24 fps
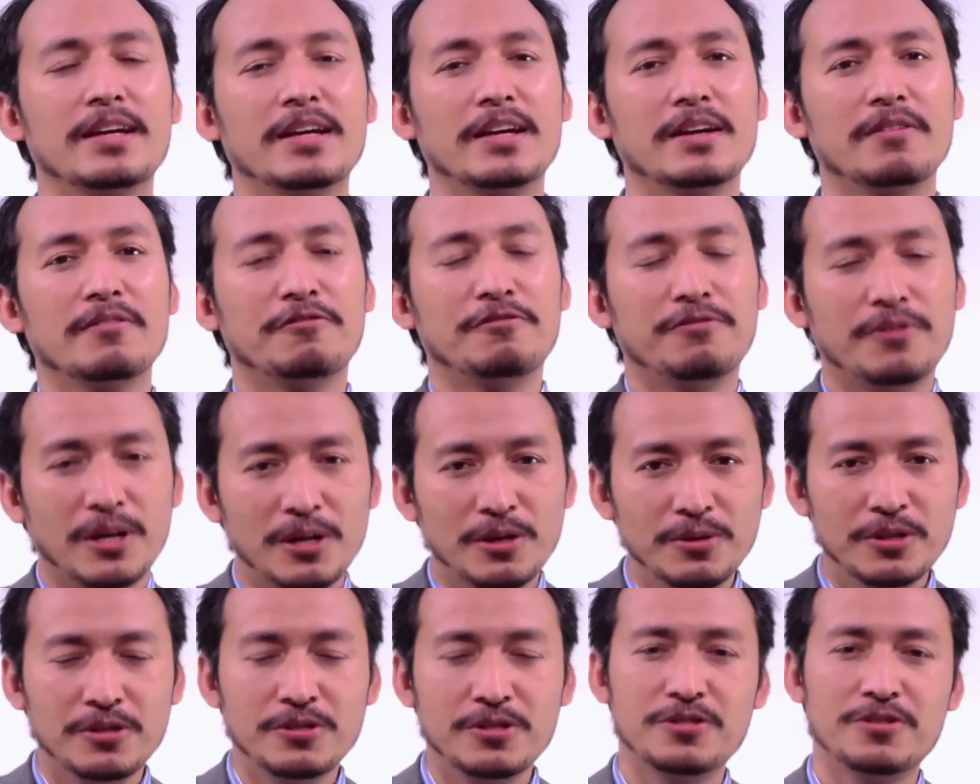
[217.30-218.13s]
follow
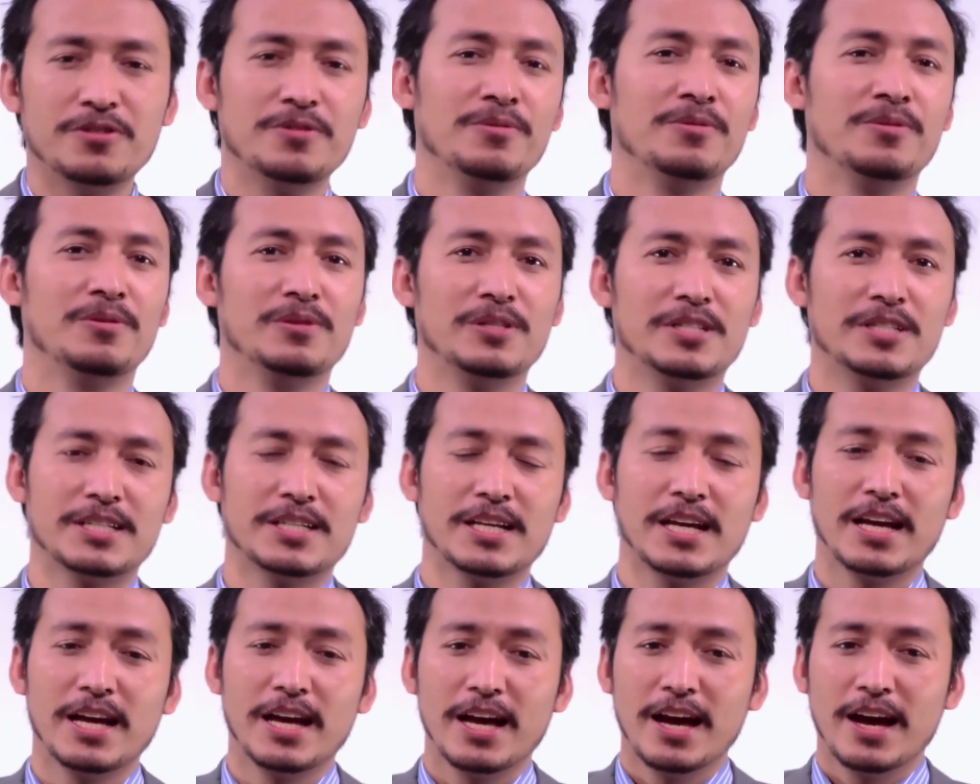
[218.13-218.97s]
those rules.
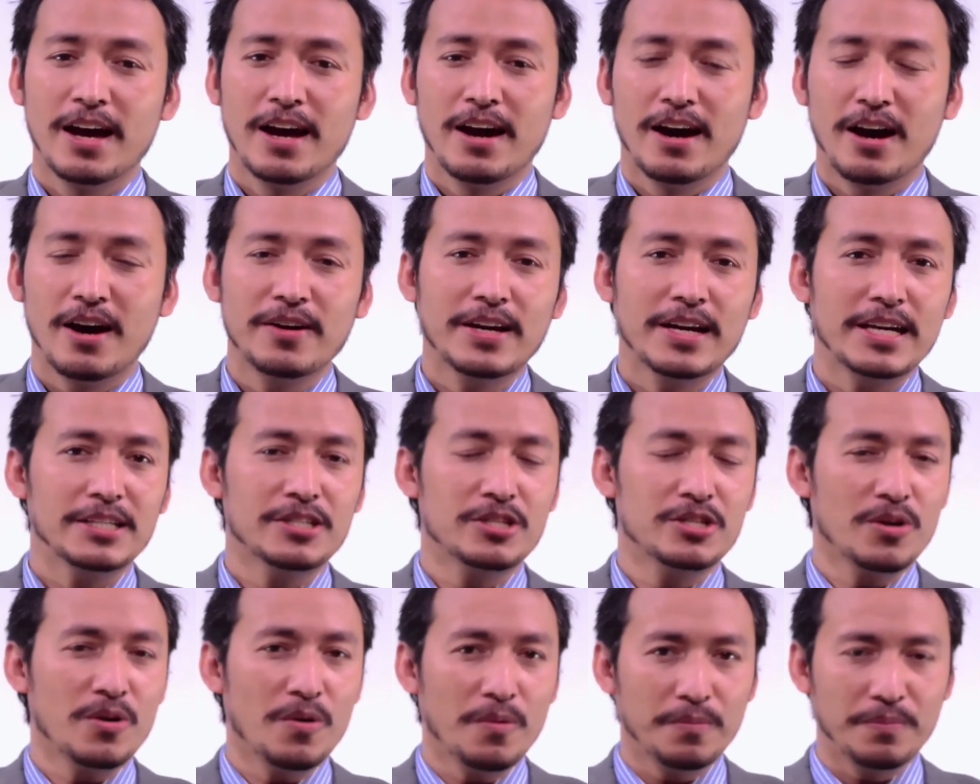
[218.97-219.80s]
Okay,
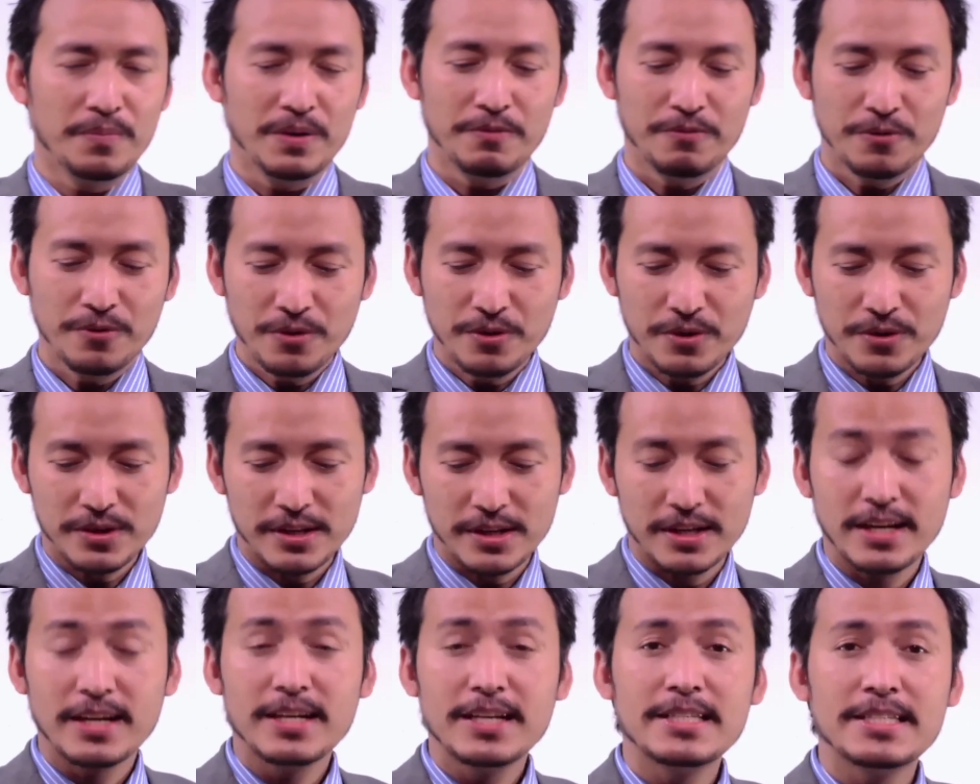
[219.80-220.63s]
so before
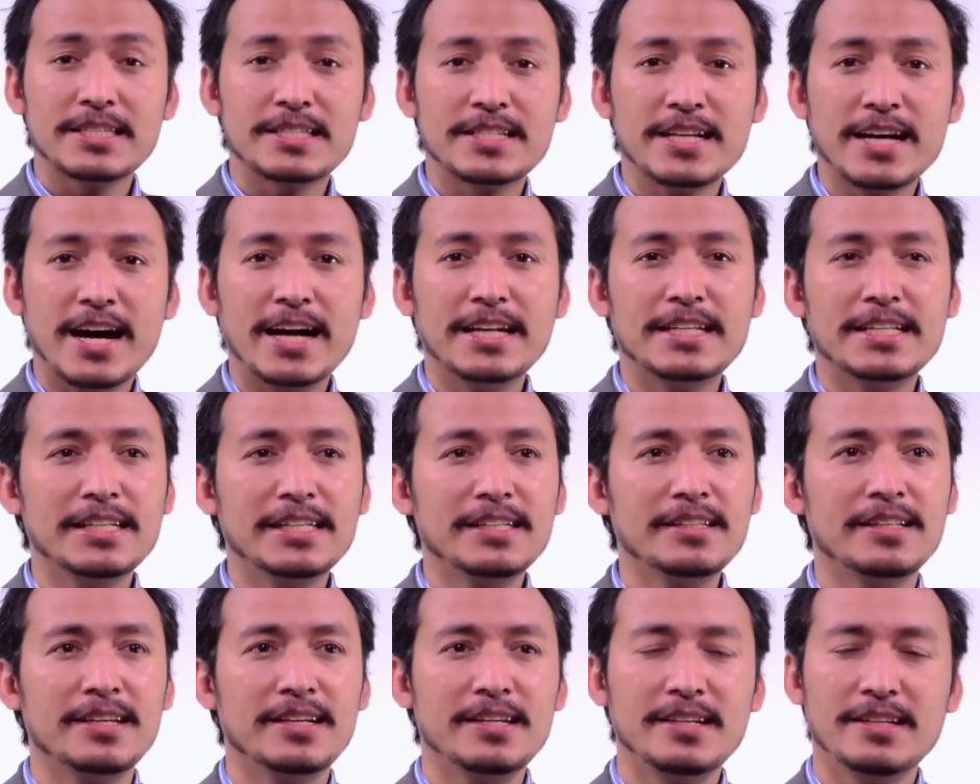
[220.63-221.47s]
starting
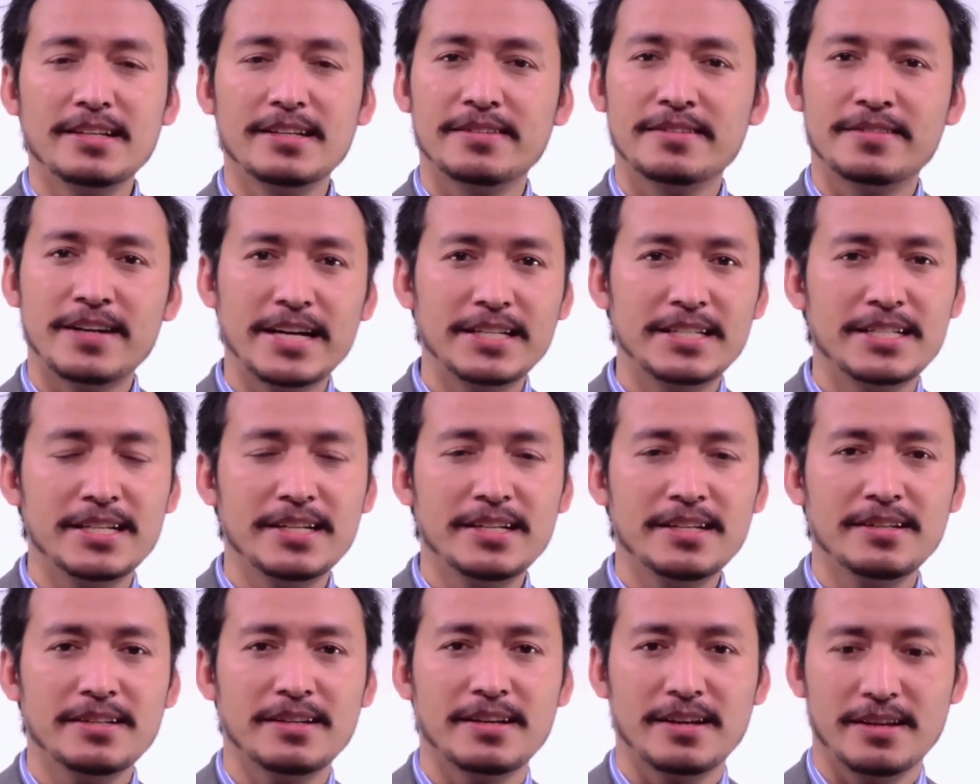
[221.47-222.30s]
the writing,